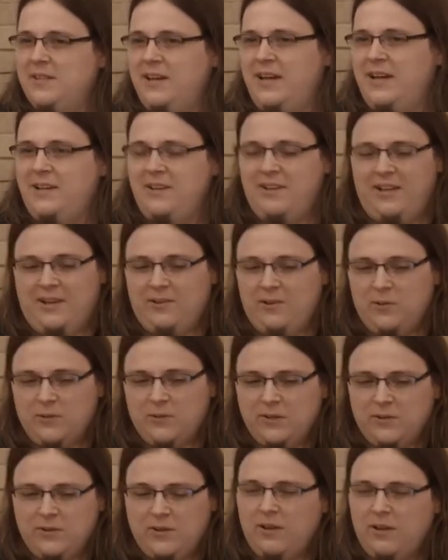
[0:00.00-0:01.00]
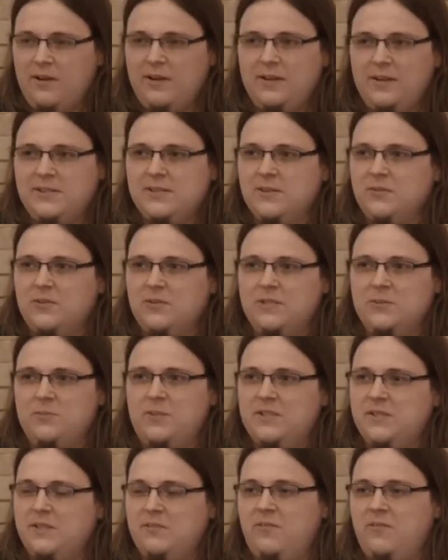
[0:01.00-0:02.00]
I looked into the law, it doesn't really
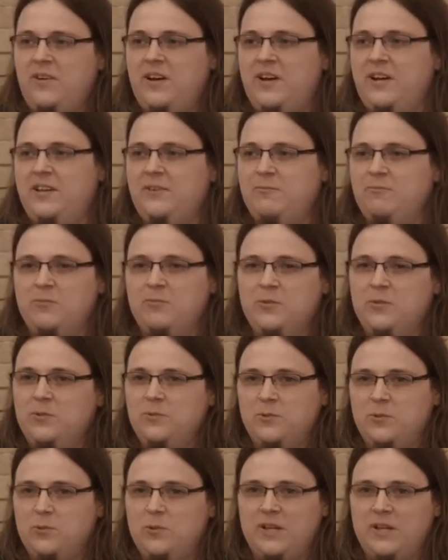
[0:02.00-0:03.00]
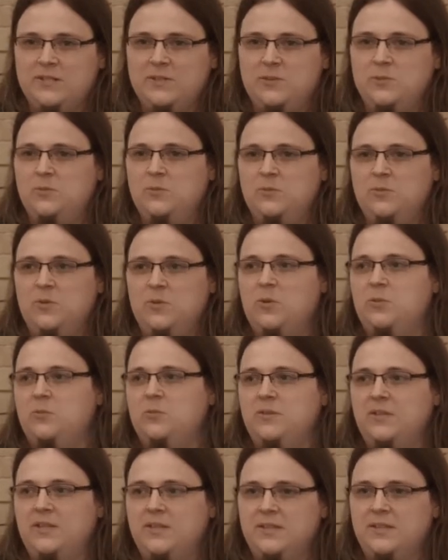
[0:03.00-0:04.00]
specify who has to
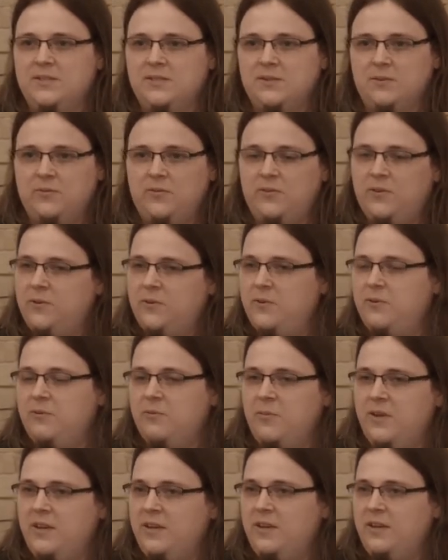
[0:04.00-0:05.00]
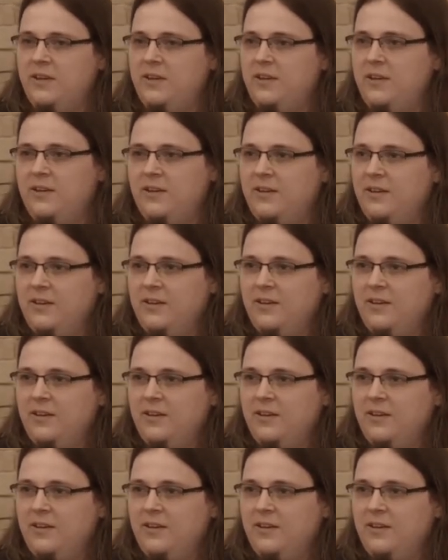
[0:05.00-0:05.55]
own the software you're making,